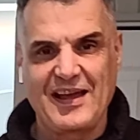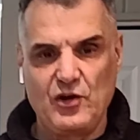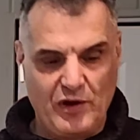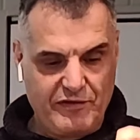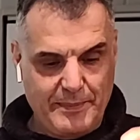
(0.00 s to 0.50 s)

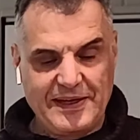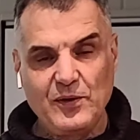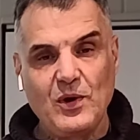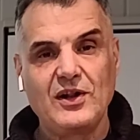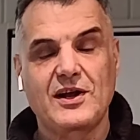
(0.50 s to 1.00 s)
Hello everybody,
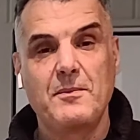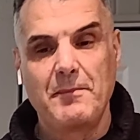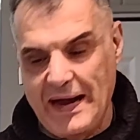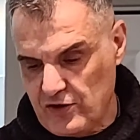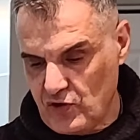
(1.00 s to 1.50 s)
welcome
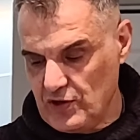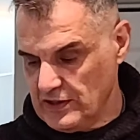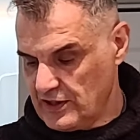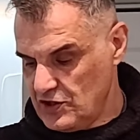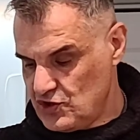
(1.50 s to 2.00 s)
back to our
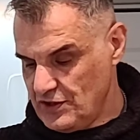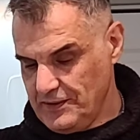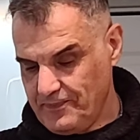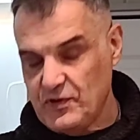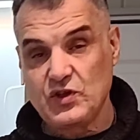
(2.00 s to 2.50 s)
little kitchen.
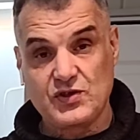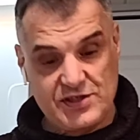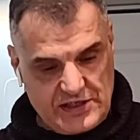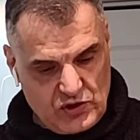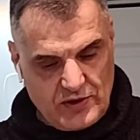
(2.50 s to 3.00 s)
Good to
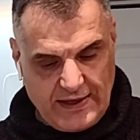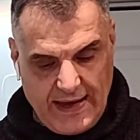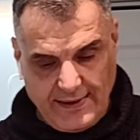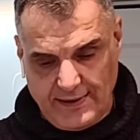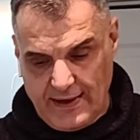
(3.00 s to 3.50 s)
see you again.